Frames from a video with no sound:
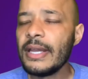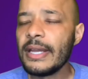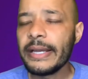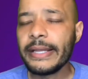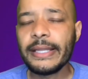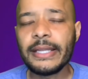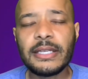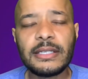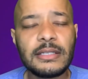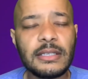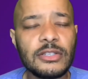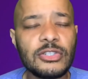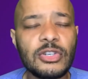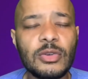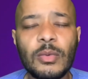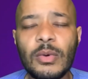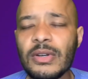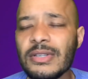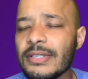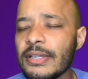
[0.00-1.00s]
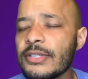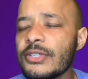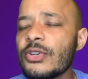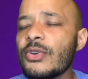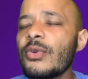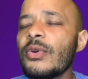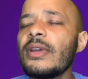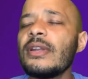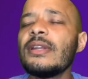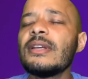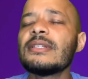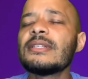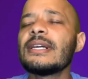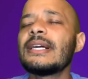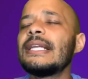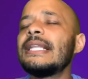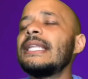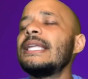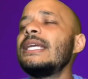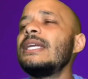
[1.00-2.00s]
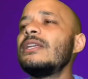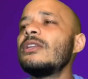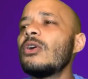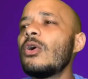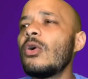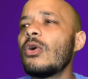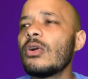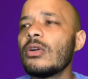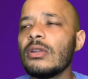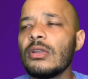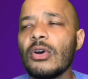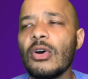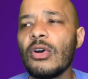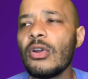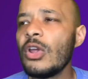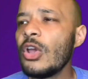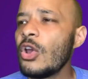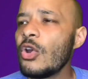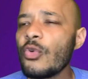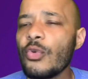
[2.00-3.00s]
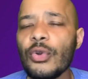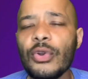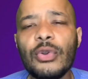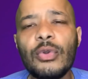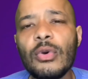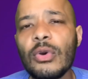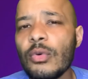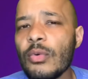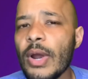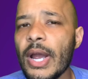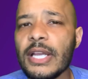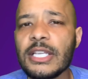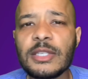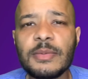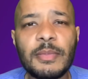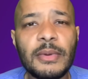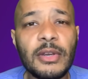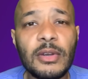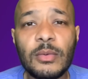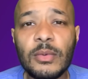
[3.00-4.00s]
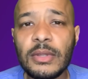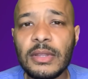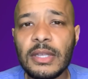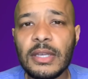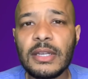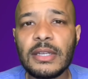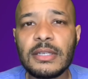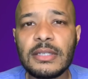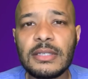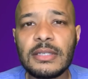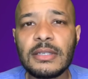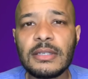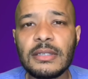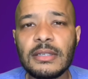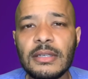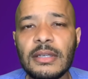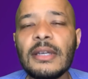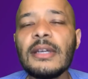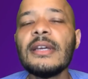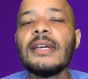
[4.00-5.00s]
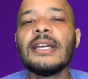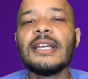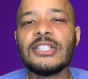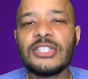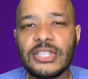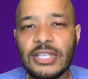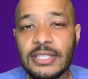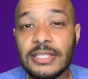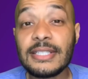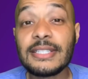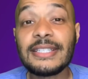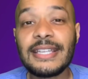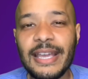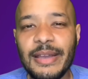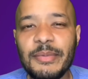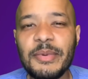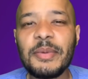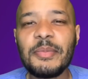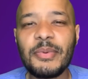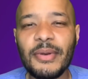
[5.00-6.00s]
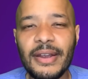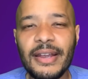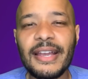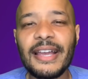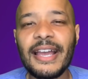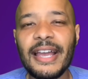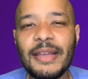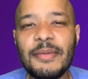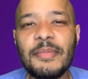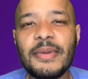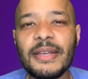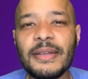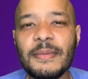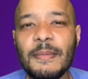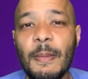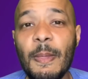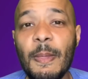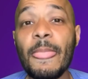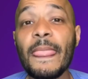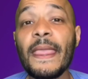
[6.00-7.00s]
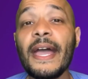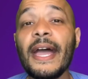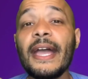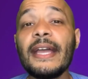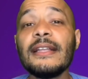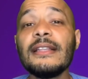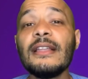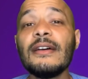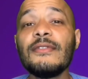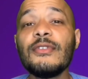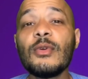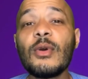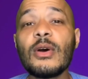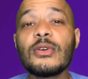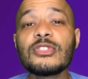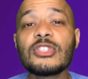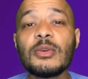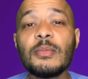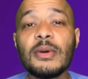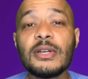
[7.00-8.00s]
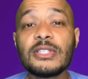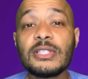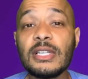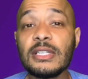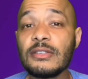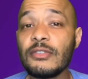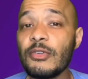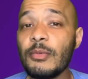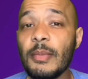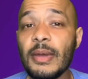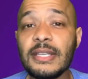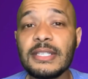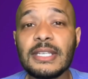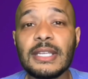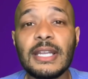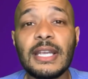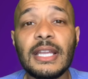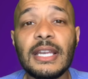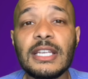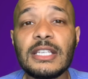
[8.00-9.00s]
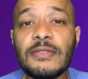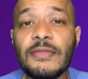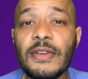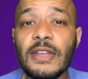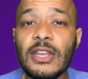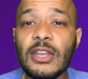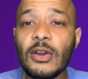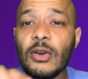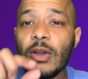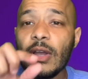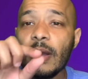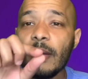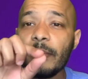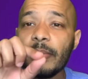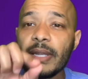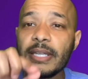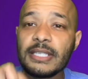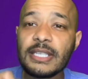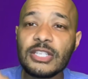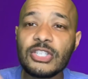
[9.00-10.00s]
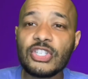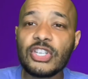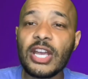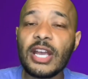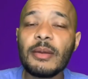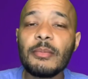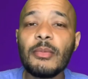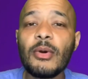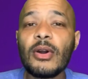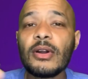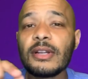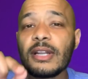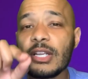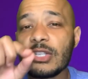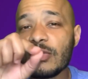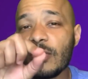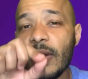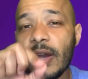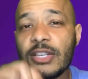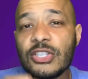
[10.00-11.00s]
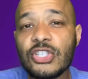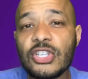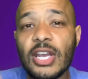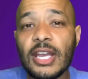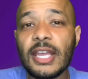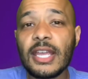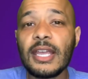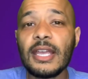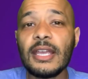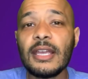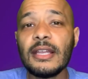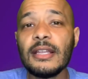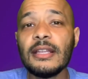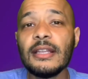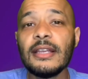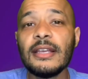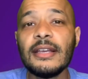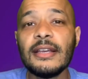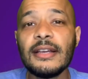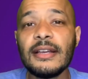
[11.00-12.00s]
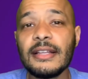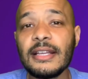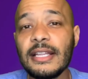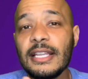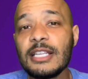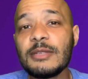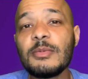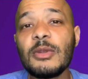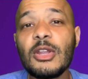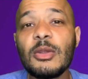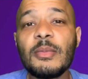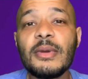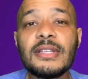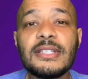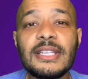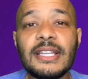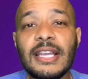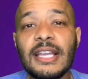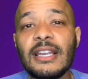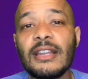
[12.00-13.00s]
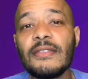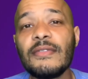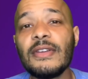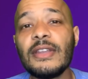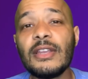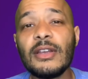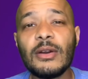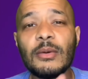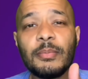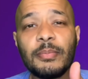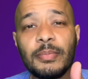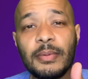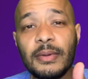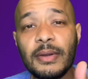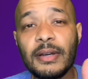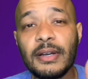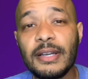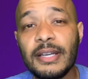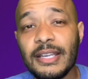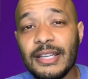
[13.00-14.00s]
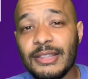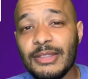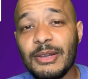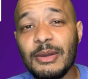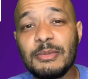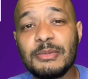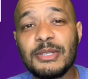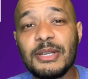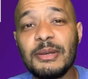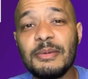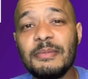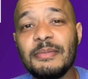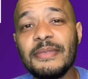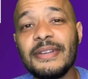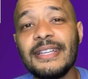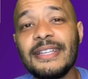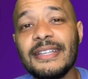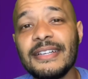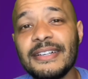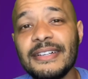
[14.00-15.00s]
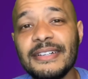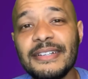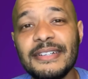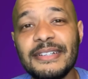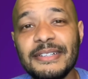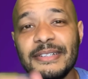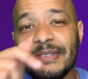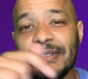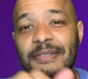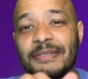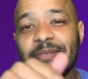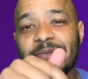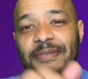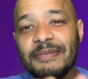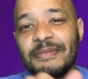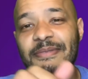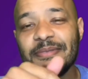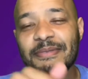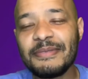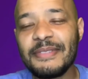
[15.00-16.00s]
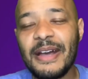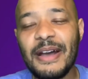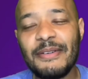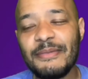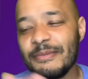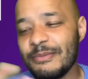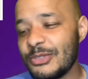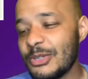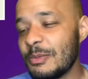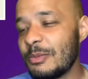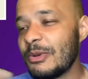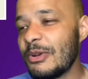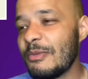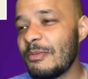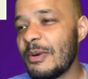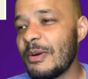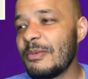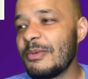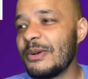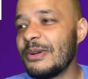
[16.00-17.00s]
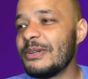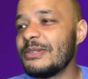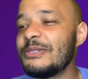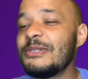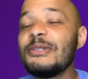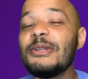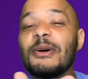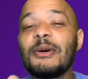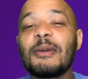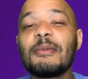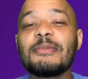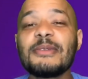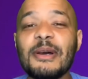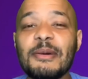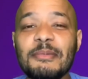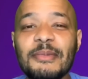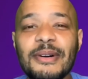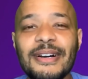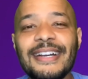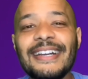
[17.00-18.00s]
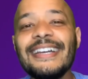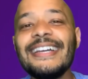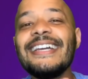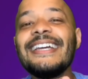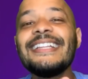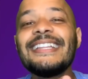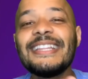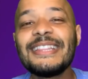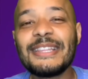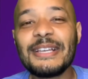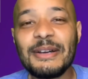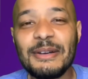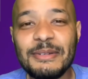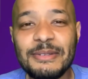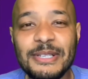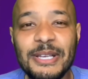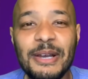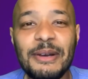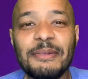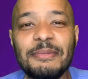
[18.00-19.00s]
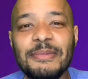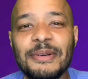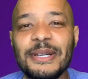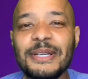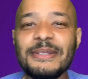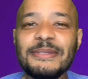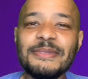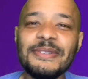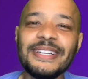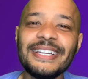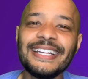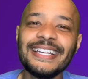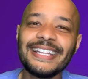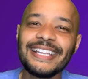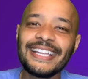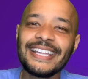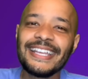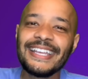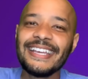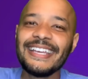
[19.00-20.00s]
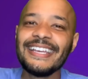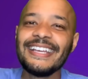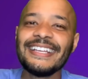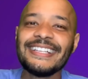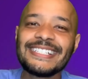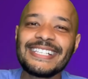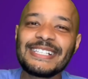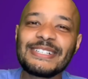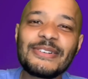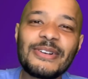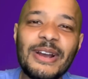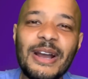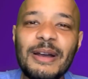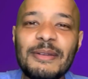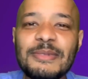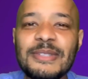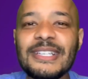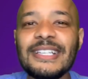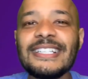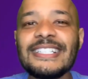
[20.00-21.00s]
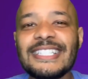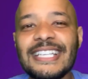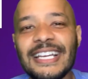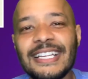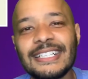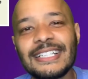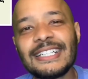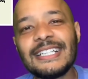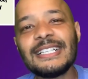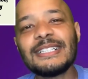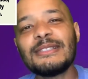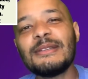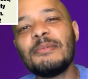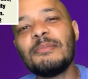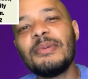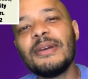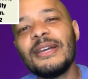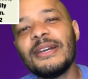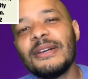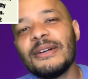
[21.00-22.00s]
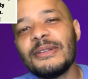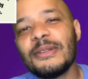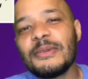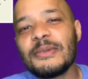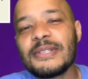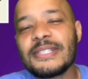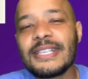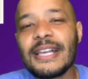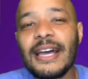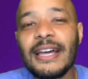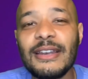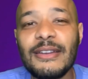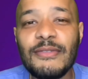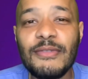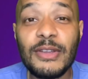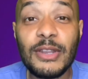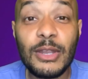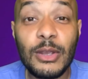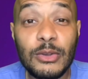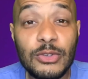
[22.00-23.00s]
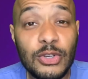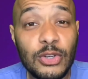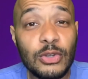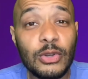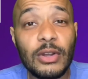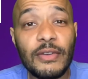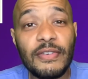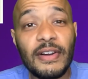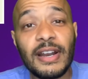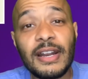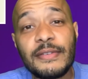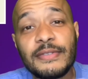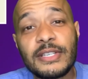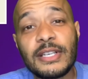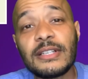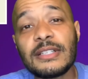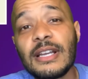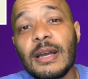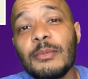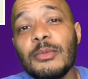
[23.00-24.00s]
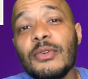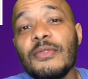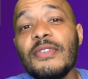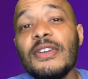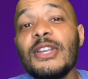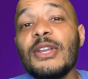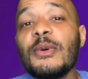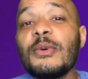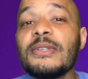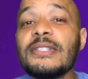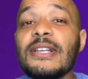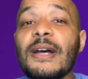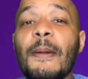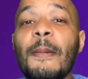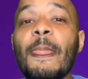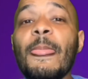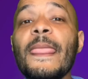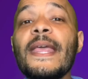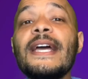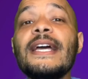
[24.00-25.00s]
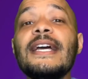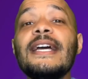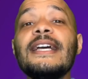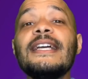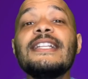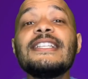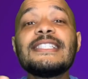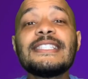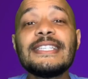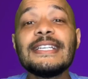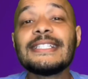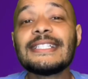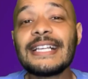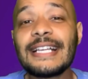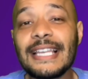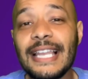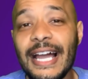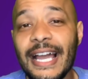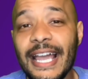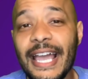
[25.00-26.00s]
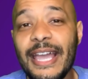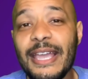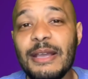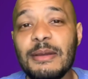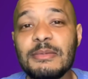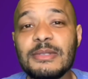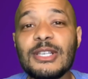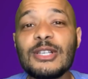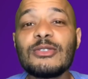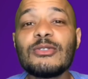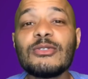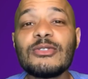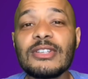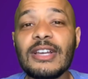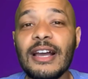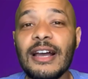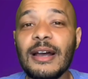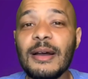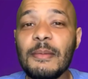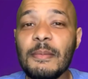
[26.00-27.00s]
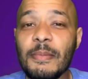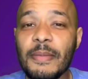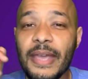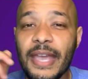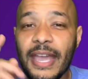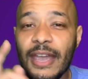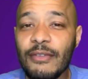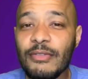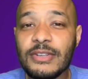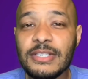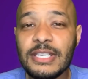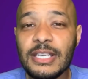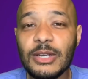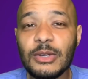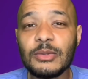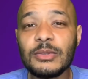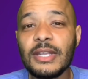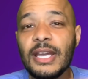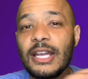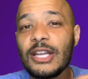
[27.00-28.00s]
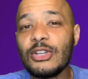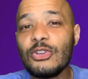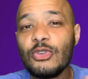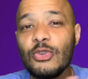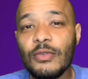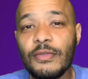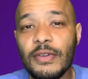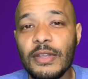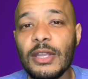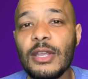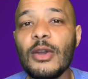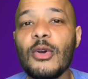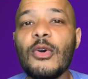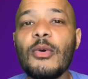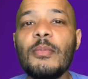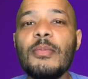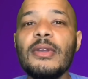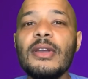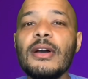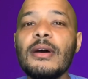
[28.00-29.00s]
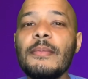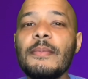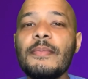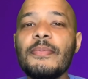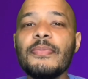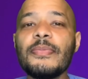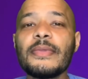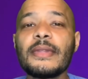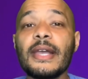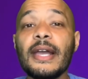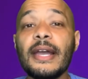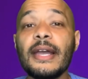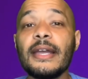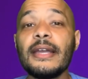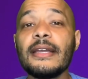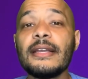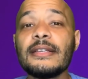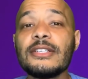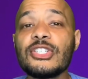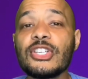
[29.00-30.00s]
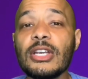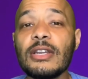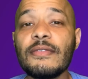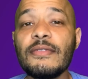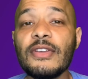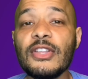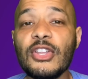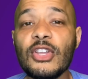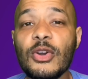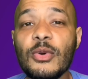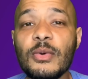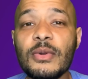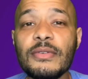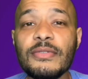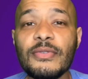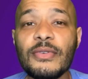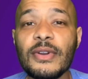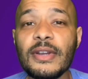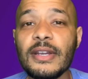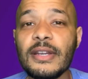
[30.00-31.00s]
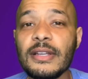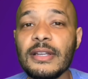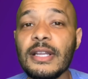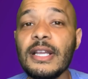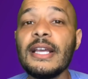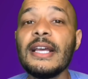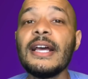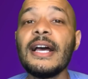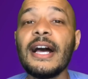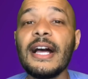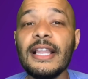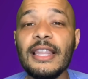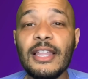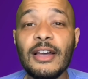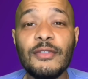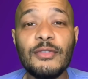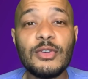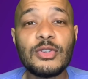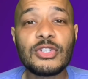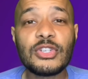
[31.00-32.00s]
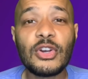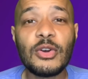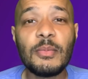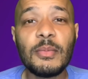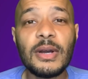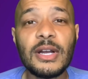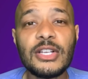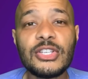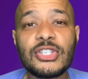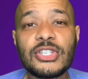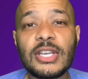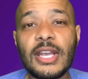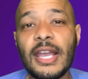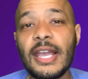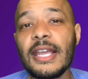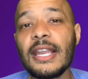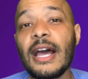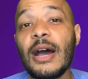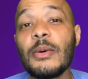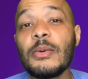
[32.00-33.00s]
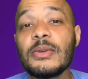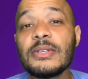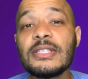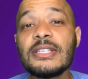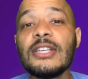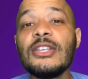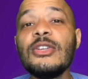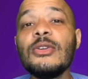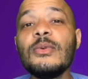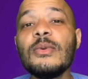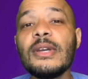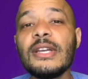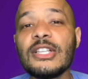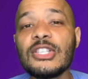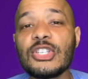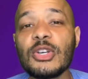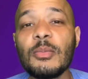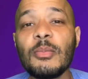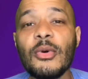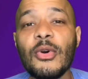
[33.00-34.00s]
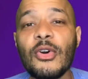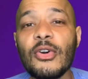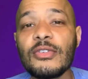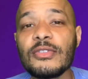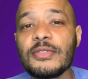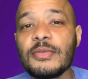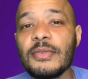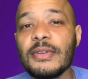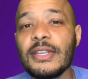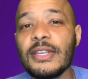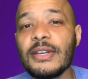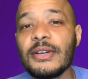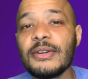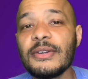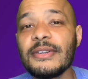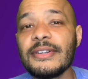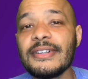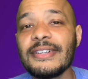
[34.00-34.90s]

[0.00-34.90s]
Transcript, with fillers: Cleanse us. Your word says, creating us a clean heart, Lord. Renew a right spirit within us. In Jesus' name we pray. Amen. Hey, love you all so much. Listen, if you made to the end of this video, place a check mark. That's right, check in. Uh, let's me know you made to the end of the video. Uh, hit a thumbs up in the, uh, uh, I'm tripping off my words. You know what I'm talking about. Hit the thumbs up button, man. Subscribe to the channel. Click the bell on the side of the video so you're notified every single time a new video is up. 6 o'clock a.m. Central Time every single day. New video will be up. Hey, share the video with a friend. I love you so much, and I will see you in tomorrow's video.